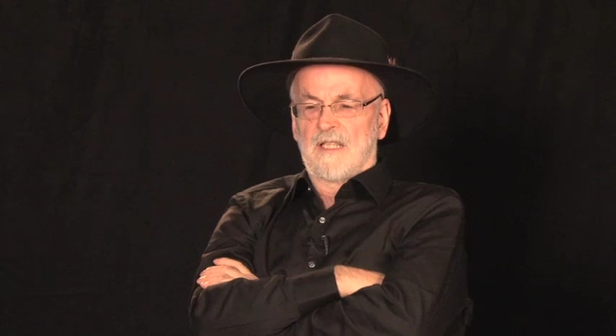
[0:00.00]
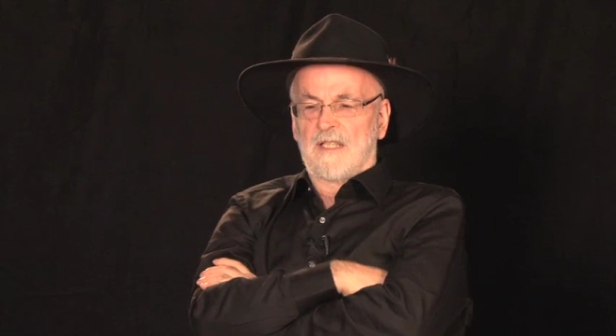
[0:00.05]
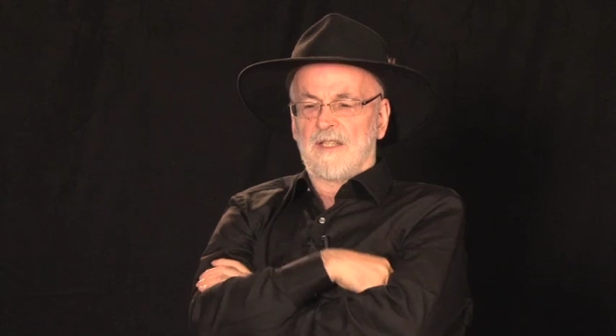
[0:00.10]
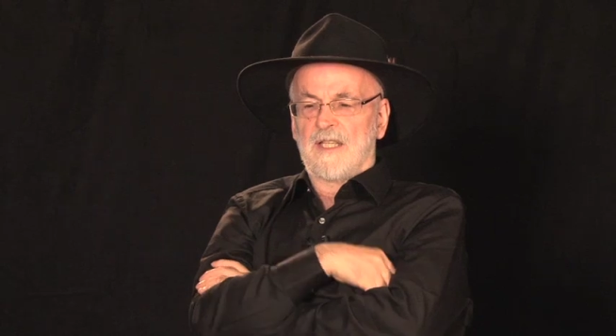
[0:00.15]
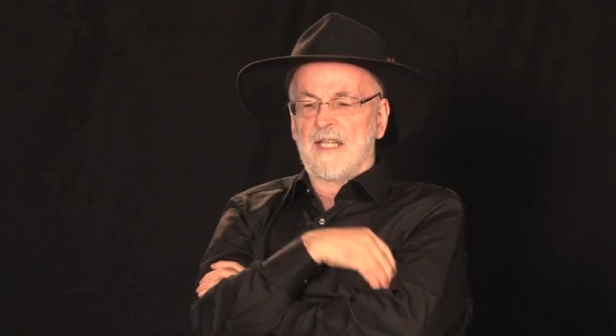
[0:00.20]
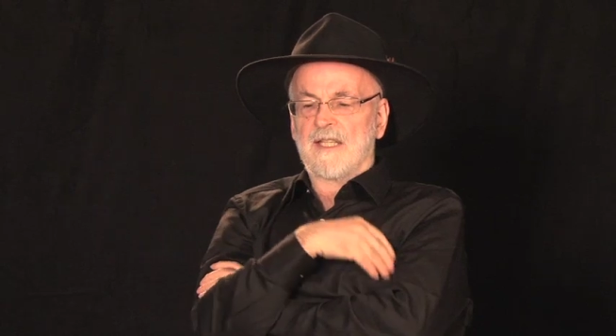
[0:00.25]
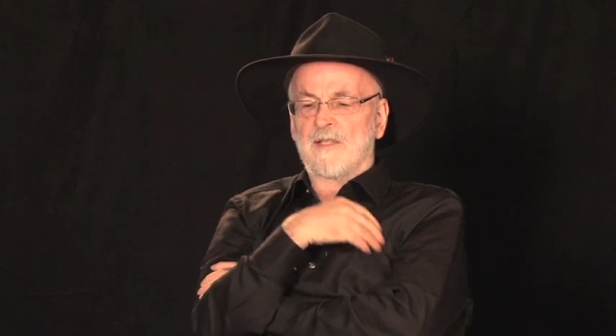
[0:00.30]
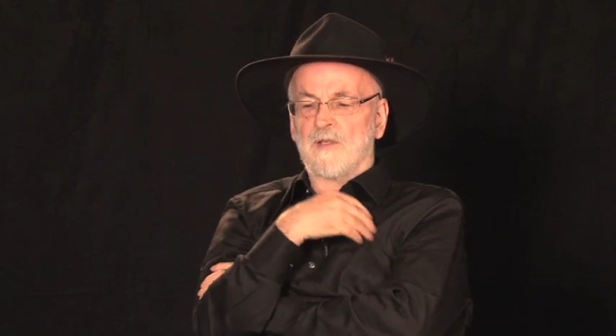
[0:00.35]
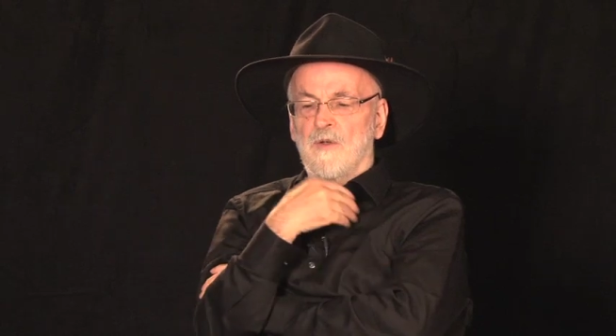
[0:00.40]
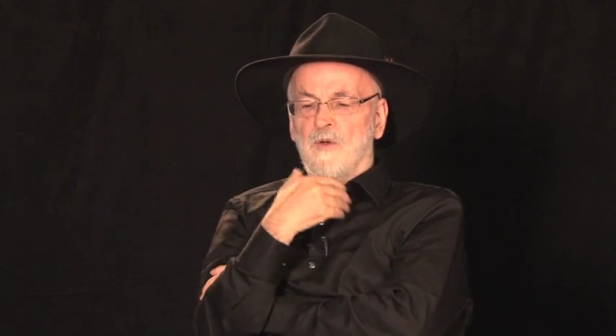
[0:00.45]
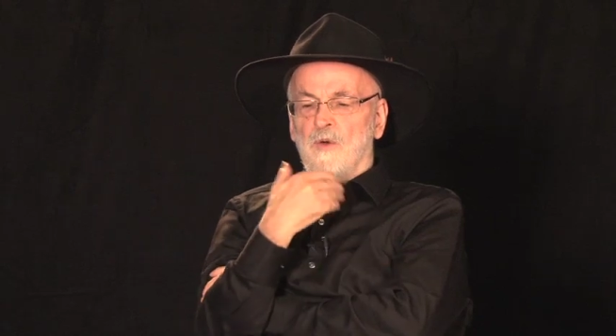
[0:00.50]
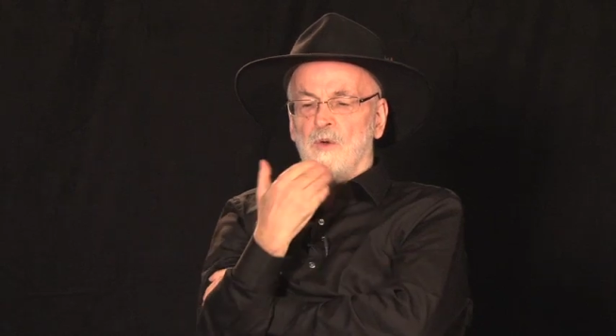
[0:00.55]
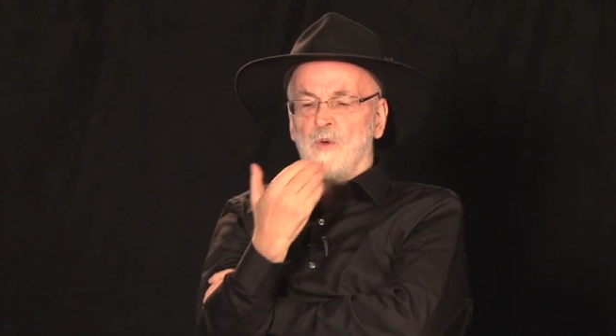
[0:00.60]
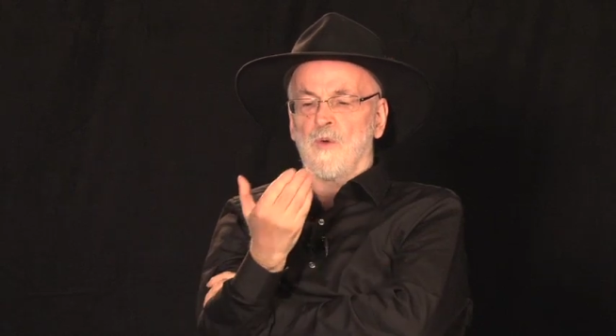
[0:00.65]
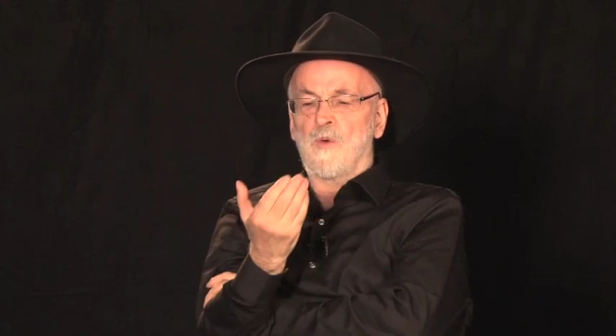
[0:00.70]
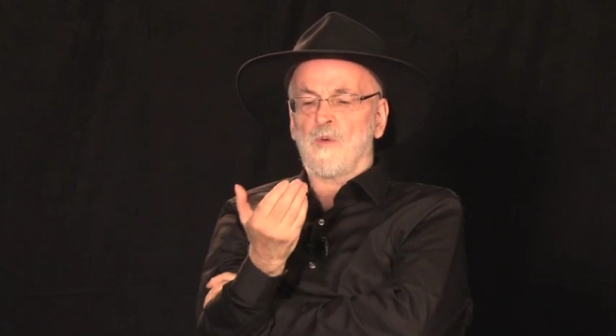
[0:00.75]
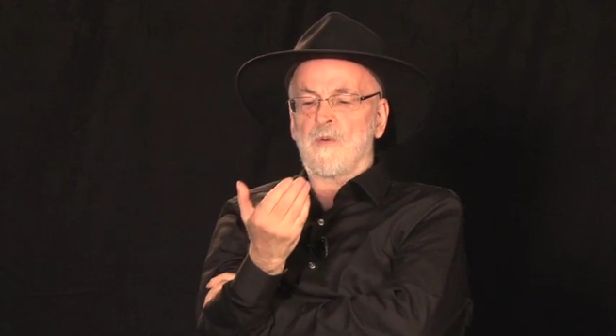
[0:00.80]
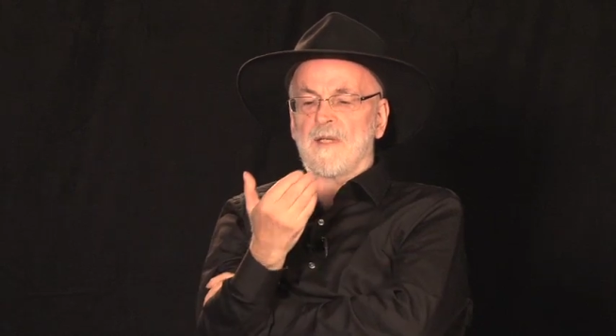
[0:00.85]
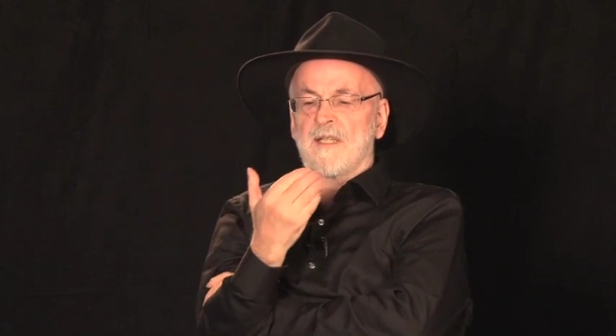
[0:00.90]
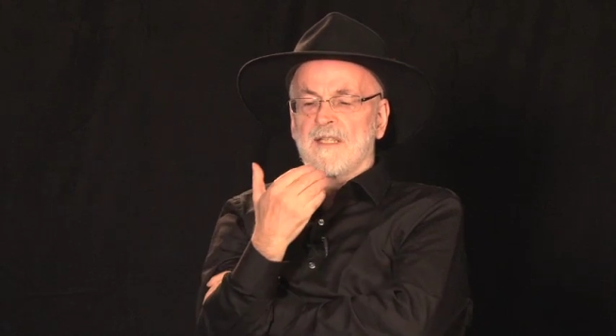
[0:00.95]
There's
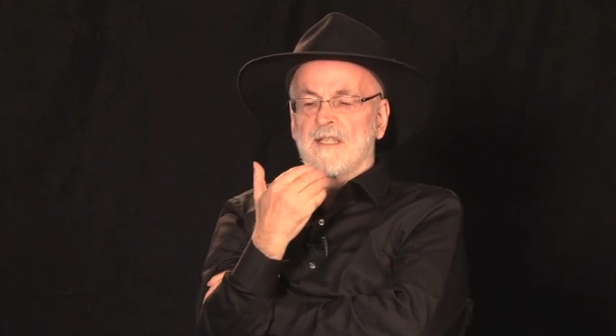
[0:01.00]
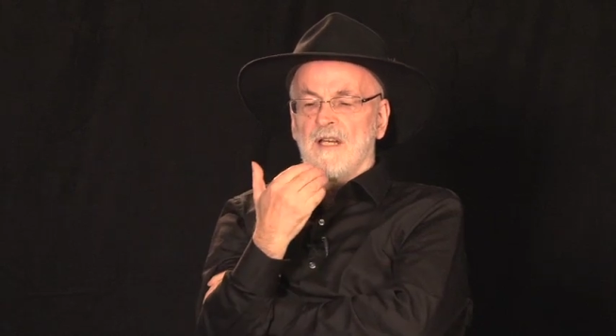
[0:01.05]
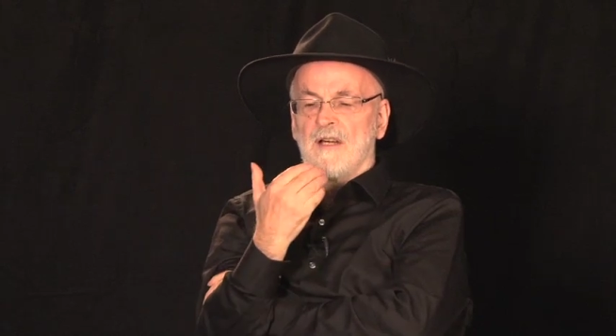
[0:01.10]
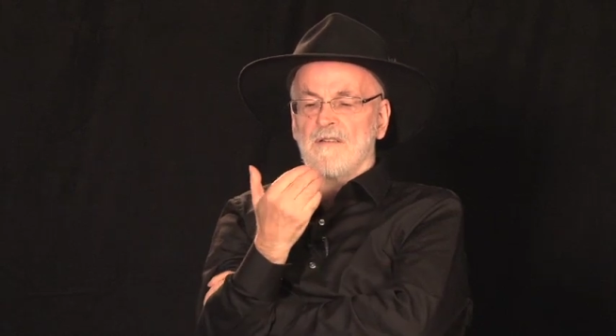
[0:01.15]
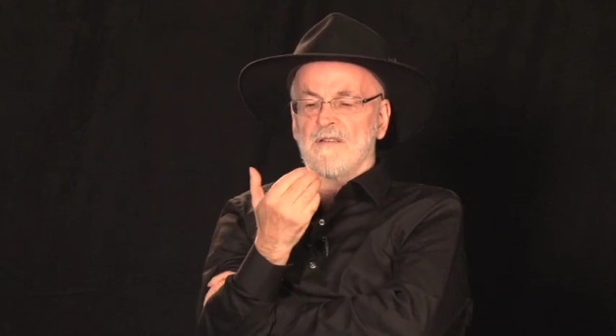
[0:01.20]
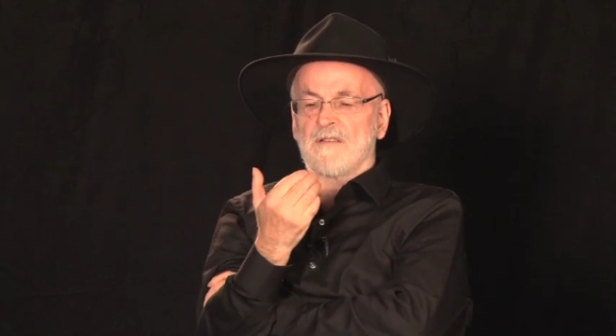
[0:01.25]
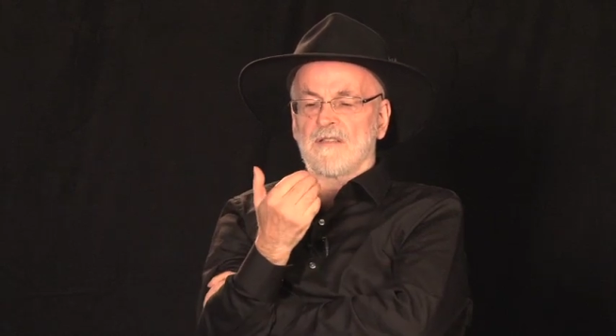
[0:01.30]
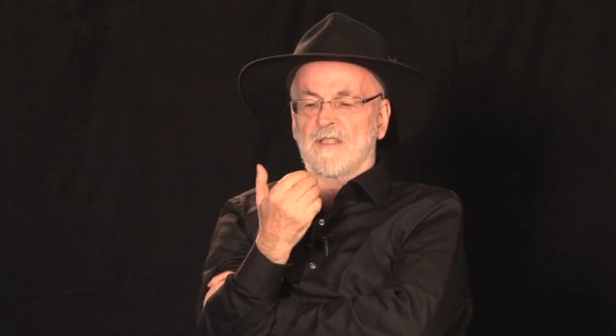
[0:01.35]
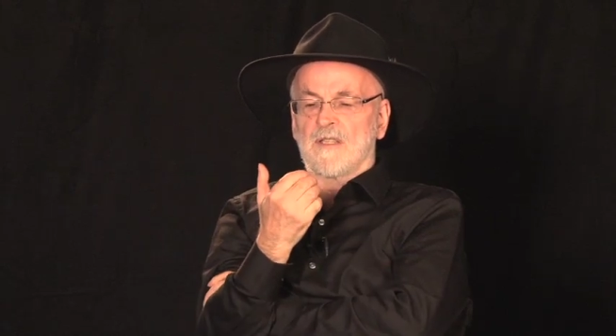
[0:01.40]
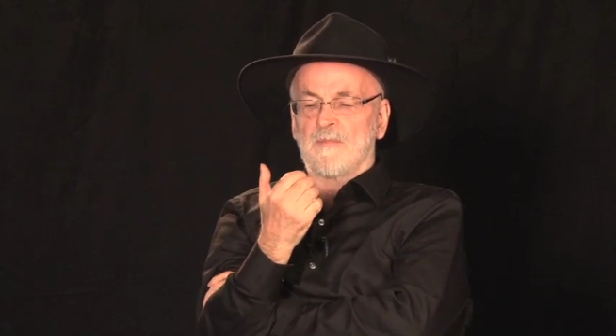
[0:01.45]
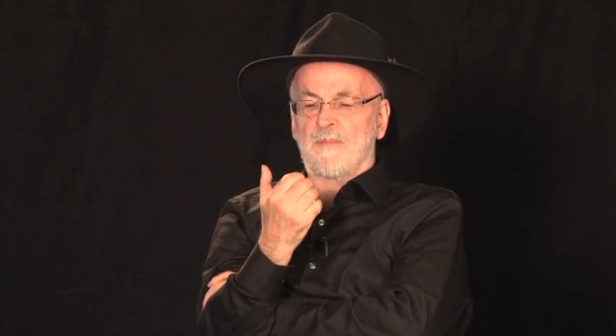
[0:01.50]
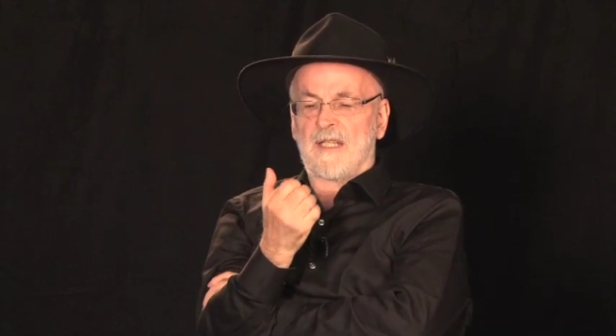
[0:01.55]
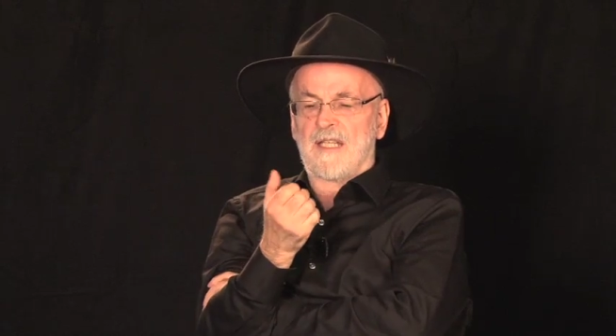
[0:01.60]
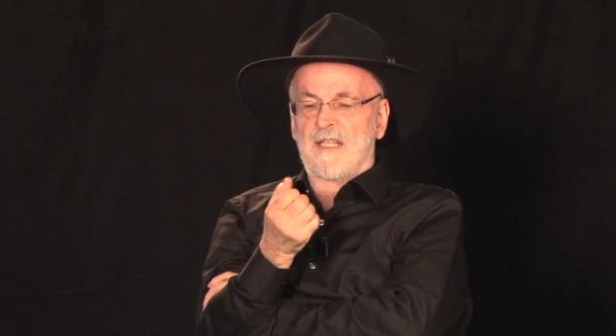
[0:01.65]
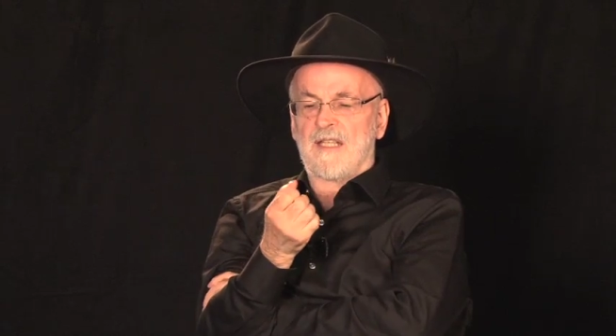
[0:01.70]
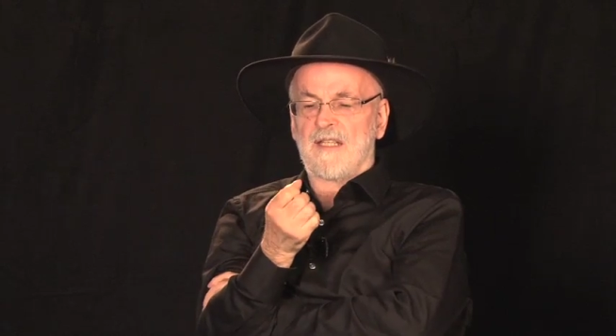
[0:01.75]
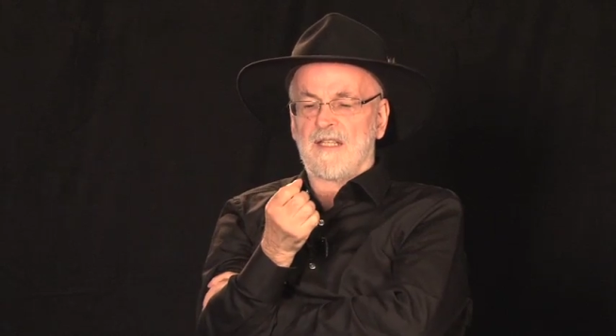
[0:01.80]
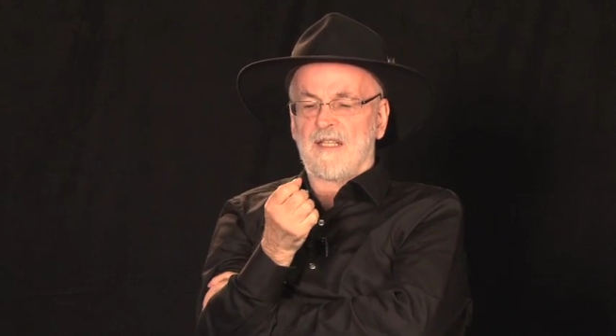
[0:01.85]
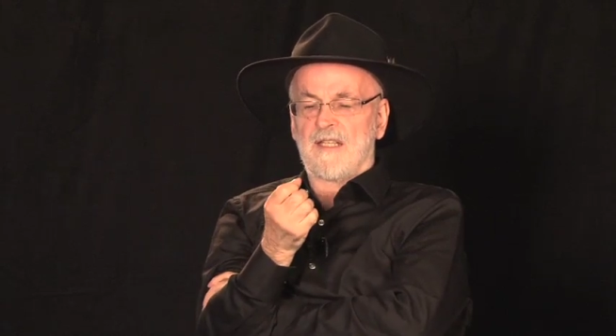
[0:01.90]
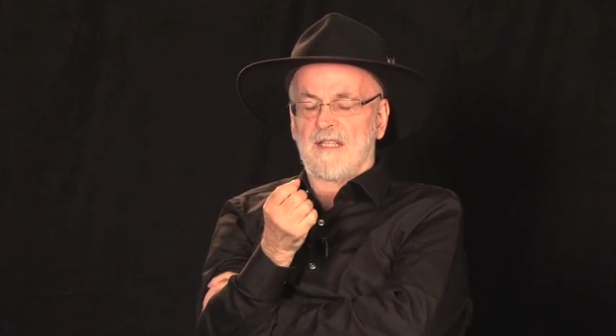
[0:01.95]
always going to
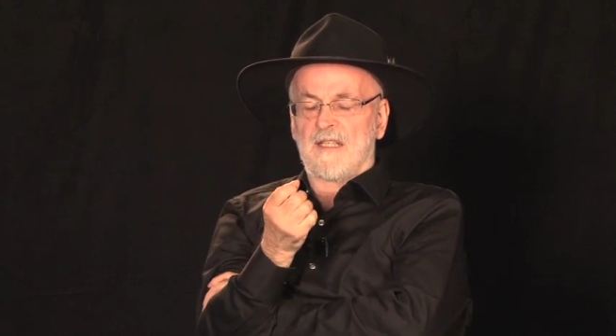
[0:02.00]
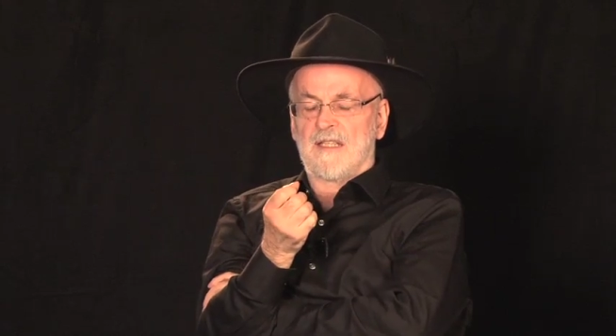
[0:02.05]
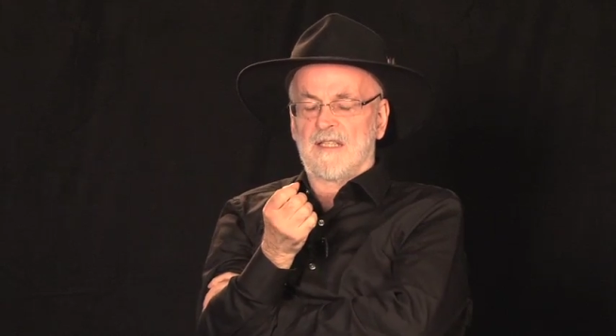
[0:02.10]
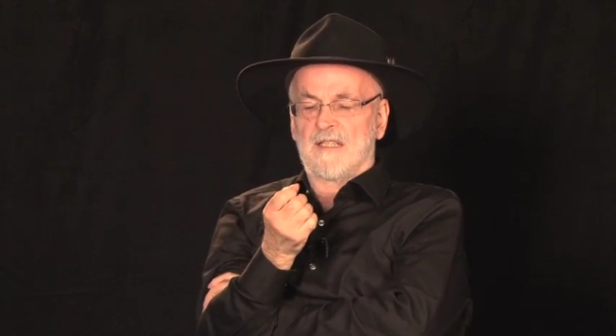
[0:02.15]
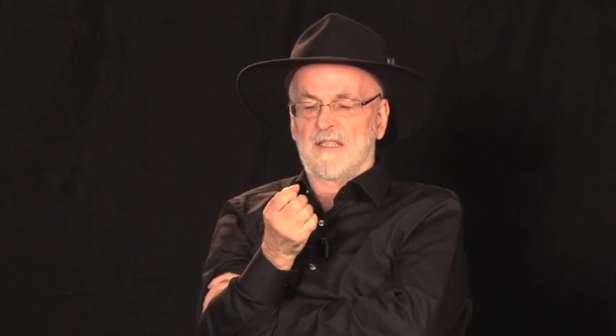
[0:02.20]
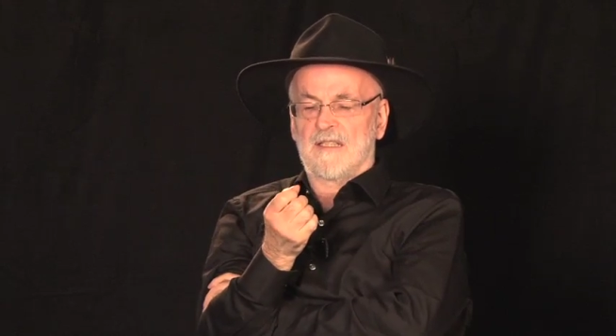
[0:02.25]
be